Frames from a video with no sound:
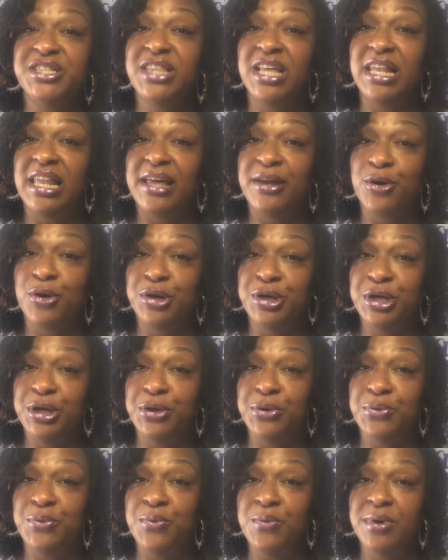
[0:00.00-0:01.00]
the letter
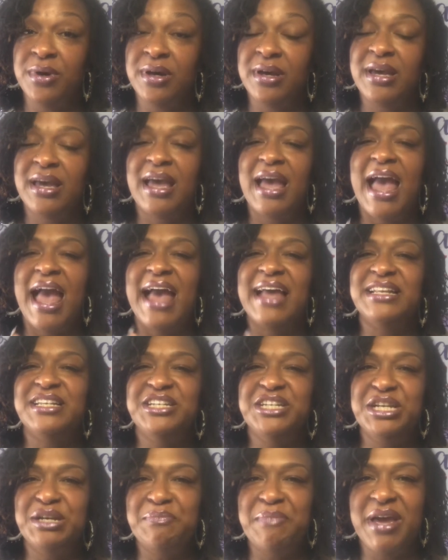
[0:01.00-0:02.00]
U, at
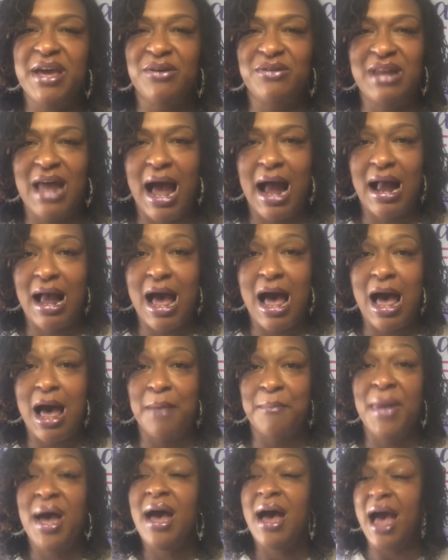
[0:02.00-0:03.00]
gmail.com.